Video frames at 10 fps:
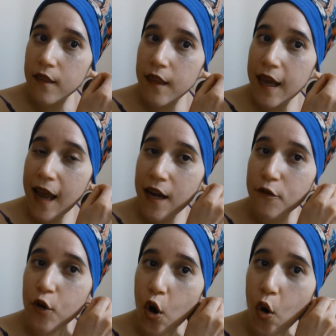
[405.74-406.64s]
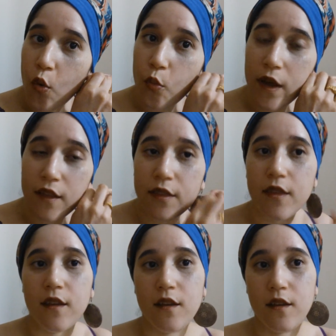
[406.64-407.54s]
They kind of go
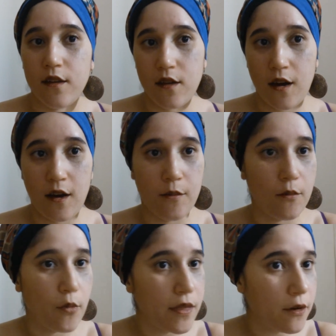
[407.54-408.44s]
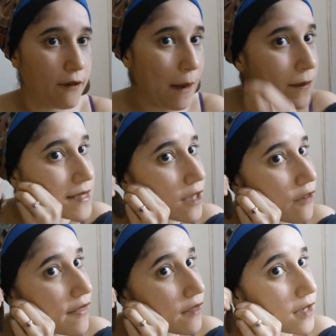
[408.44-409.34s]
with the wrap
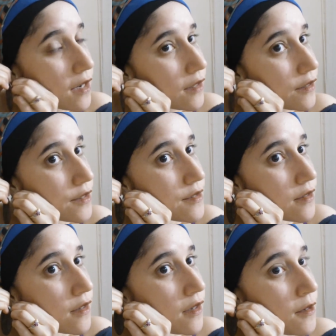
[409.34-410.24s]
itself and the colors.